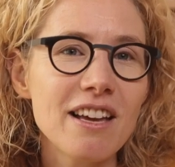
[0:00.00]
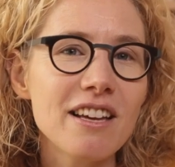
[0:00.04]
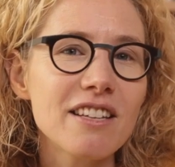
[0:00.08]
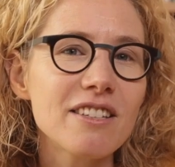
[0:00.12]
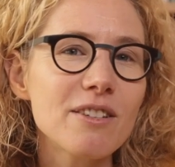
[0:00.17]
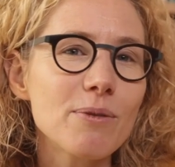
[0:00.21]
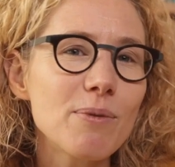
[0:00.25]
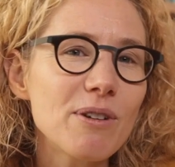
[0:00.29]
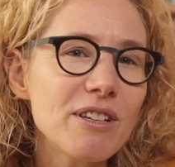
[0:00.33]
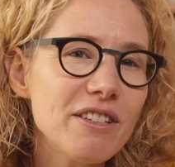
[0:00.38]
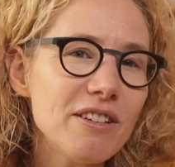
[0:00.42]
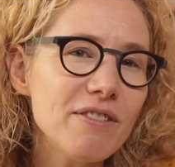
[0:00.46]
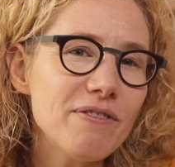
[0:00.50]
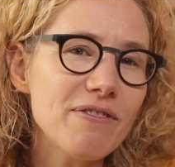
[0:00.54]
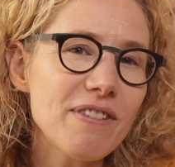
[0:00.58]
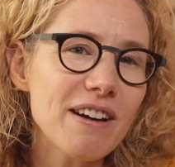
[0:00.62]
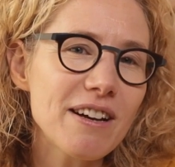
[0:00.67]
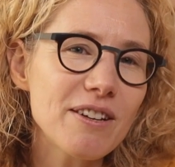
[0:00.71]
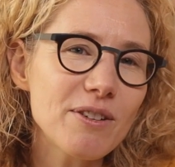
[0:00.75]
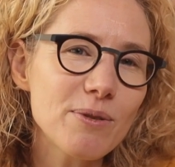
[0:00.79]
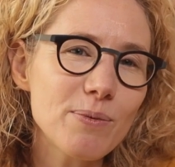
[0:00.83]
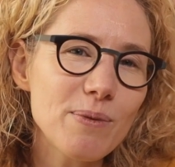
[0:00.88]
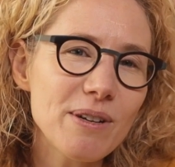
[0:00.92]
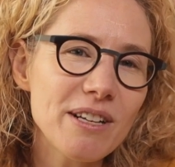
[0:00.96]
So once you've
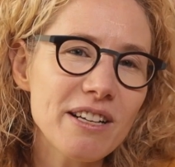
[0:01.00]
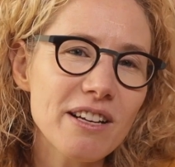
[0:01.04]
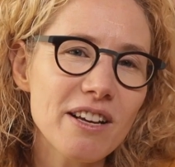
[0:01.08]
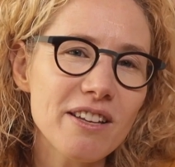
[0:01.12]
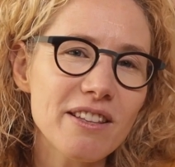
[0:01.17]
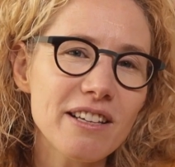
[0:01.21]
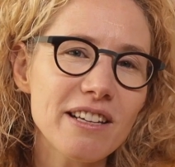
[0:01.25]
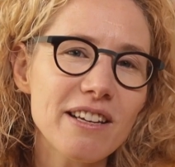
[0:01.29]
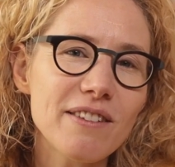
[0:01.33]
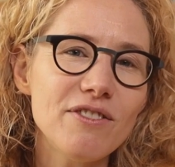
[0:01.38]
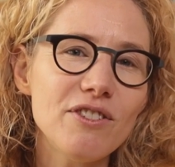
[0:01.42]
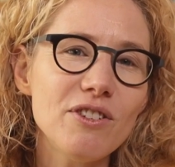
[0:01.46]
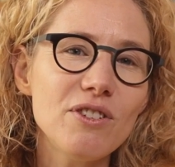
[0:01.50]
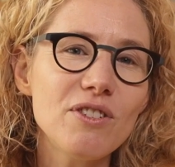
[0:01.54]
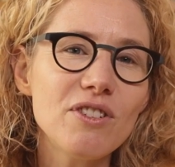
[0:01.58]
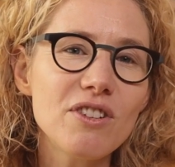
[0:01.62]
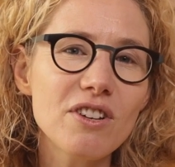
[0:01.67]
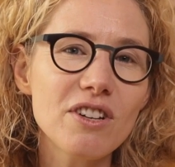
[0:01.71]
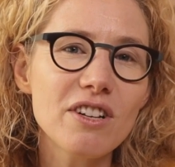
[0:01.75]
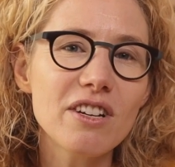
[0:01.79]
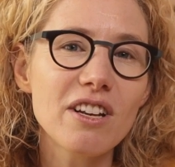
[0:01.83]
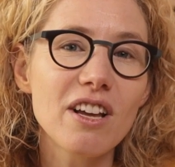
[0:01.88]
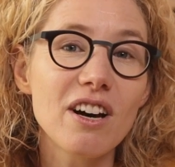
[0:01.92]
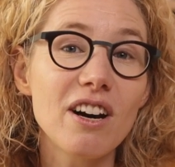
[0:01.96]
found a window that gives you
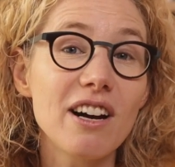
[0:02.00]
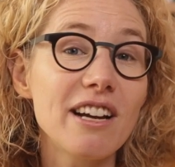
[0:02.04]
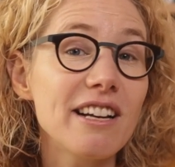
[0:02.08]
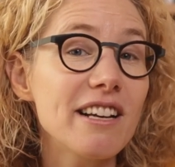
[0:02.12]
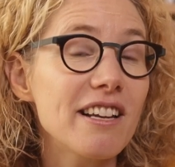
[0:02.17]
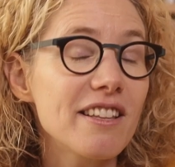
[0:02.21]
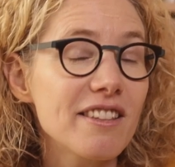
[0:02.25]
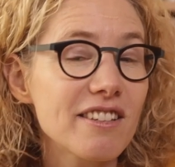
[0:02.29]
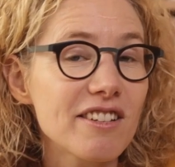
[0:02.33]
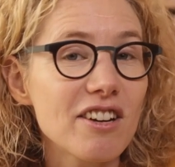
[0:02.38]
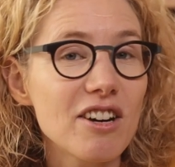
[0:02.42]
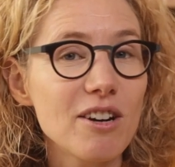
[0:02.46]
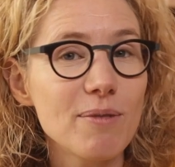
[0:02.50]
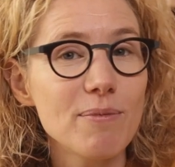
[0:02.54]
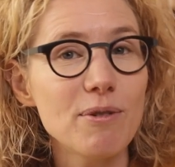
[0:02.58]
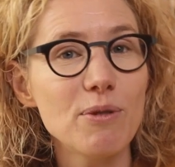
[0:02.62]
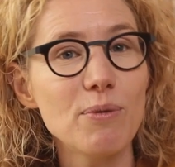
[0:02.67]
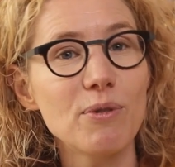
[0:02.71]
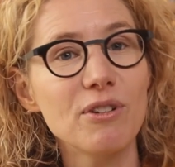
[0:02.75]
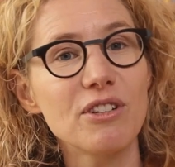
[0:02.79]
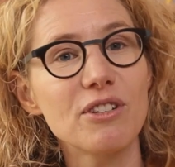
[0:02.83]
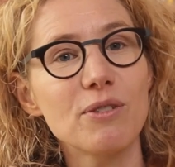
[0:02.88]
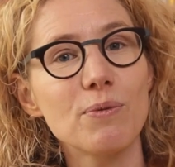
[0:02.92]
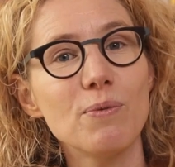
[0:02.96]
good light at the time
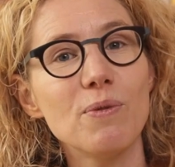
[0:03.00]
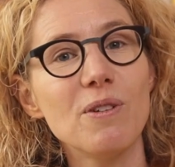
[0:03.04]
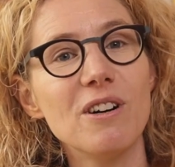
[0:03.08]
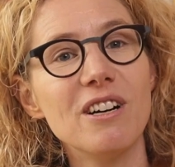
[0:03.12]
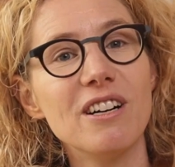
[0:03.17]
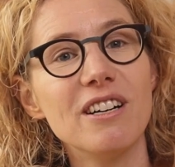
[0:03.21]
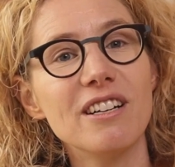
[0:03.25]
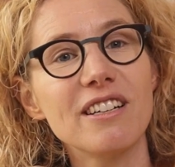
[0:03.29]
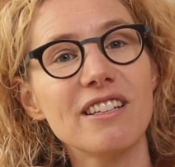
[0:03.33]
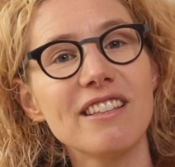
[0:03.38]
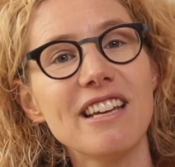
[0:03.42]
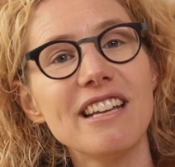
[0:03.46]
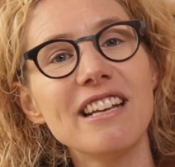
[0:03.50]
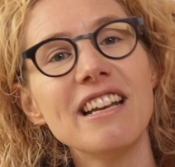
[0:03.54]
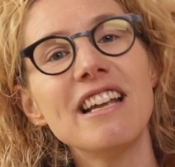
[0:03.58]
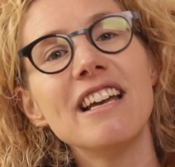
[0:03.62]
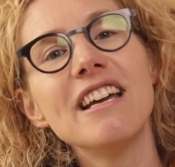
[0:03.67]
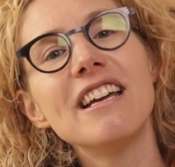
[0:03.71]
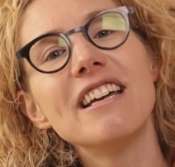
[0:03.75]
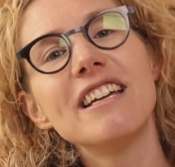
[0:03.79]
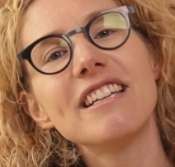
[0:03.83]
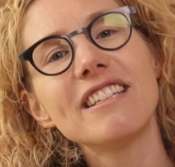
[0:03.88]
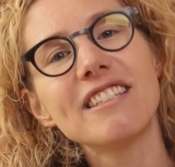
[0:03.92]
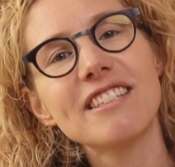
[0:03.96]
you want to work, then
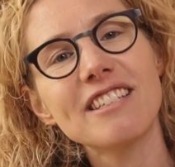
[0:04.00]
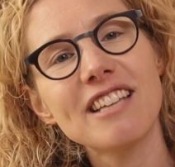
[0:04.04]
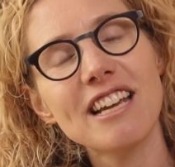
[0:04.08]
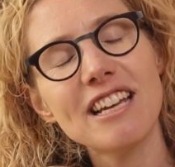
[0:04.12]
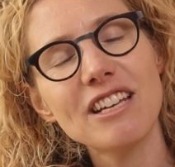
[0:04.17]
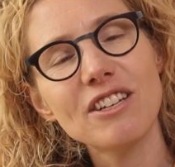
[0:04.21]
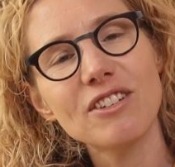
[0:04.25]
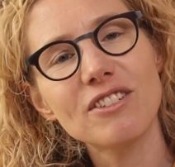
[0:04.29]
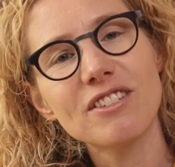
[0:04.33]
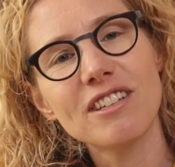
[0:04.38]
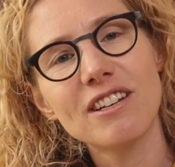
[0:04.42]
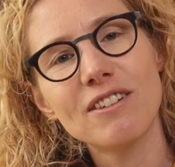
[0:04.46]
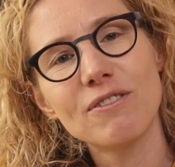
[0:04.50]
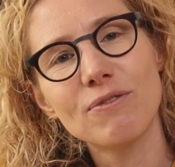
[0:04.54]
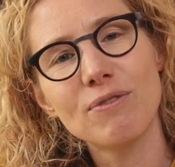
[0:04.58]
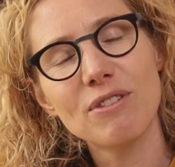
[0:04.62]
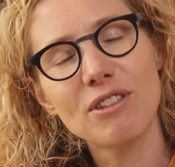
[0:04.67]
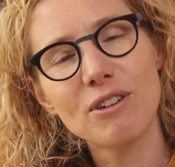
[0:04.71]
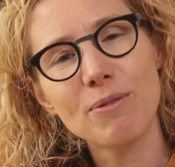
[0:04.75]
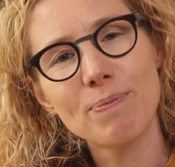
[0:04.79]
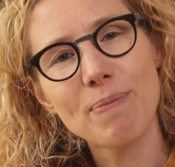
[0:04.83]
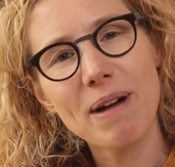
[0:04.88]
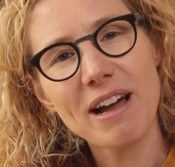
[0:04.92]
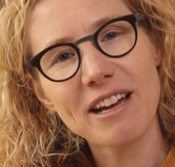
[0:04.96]
set yourself
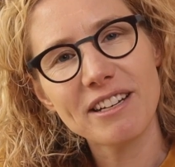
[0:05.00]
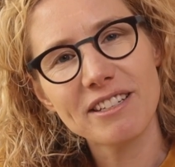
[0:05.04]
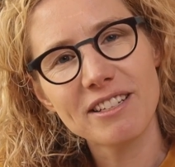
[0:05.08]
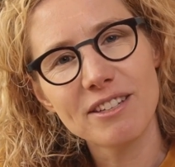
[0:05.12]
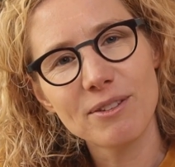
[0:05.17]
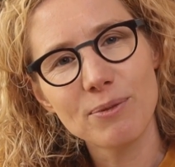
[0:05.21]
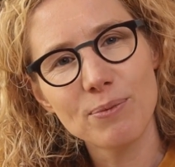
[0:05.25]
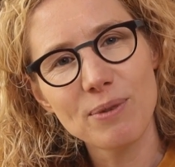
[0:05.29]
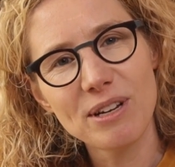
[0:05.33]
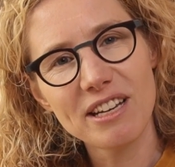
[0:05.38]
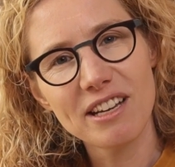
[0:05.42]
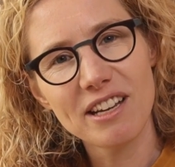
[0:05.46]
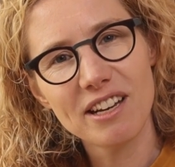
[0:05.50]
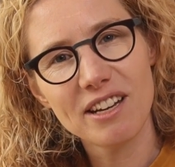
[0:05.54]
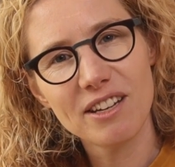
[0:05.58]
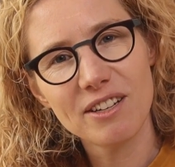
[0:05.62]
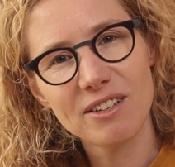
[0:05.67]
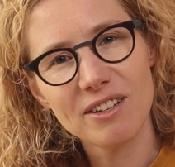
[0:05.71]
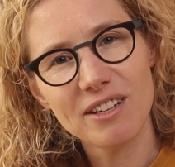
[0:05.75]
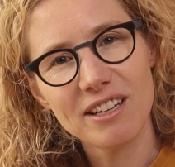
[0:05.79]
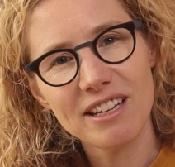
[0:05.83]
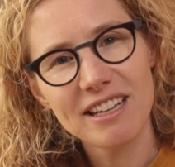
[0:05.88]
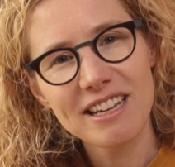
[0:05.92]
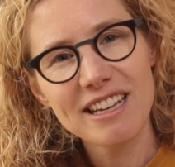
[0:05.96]
with your back to the
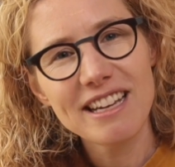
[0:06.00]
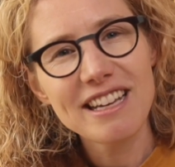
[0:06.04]
window.